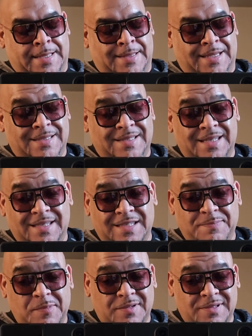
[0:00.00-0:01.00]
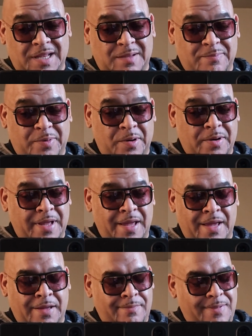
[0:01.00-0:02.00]
they say this smells like burnt
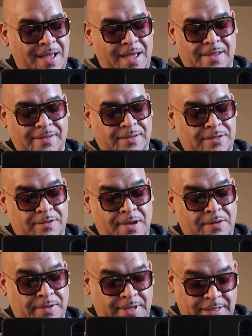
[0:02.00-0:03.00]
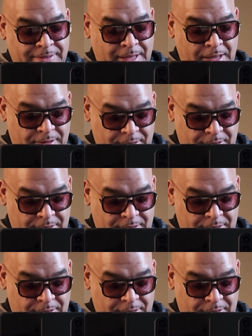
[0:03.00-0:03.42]
hay. I don't get that.